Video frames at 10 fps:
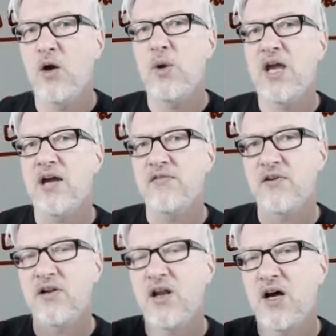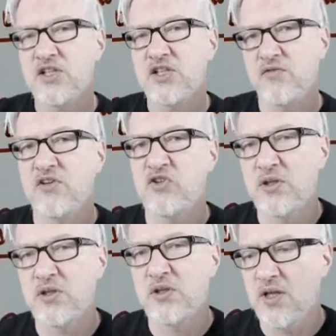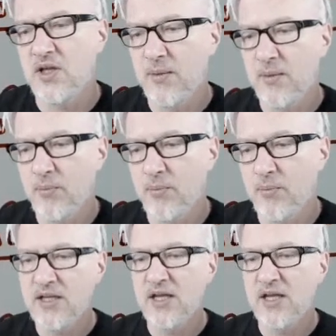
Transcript: we have a large visual brain,